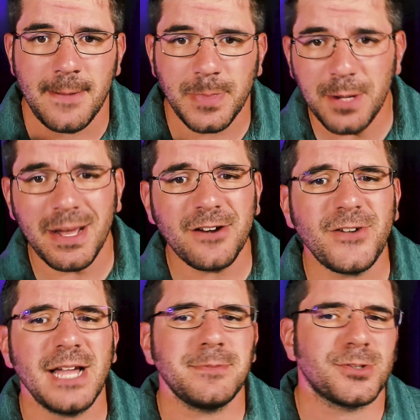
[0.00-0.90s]
The amount of
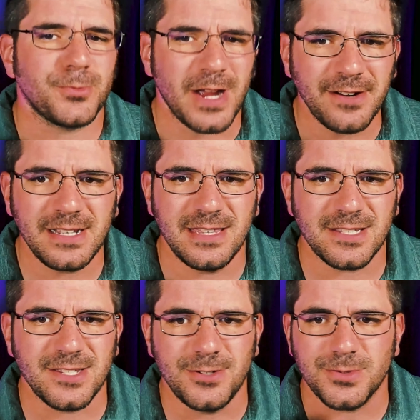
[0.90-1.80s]
hype surrounding
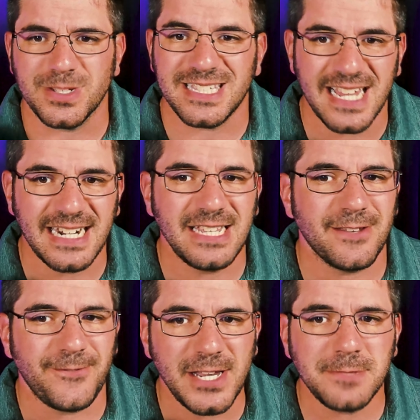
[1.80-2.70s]
this news was sending the
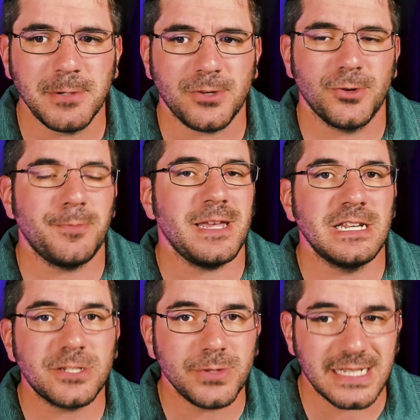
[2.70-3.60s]
Facebook group
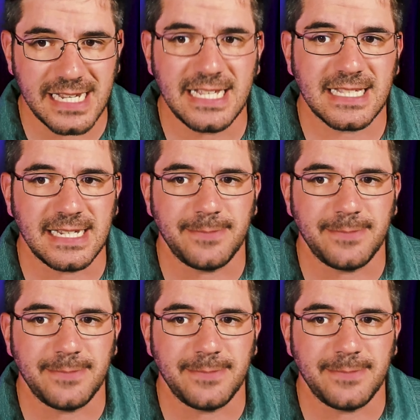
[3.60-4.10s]
into a tizzy.